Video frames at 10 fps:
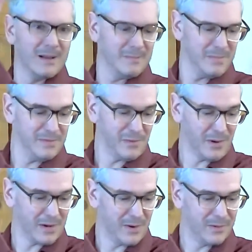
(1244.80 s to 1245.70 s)
before
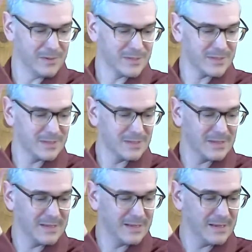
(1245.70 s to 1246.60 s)
it goes.
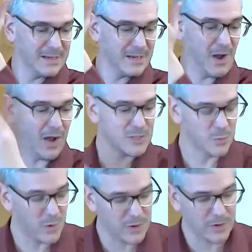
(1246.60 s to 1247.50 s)
God's
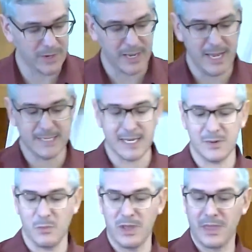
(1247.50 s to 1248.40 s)
word isn't
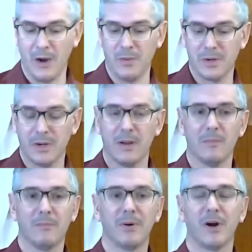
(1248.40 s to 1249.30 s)
without
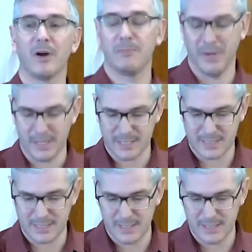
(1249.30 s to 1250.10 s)
purpose.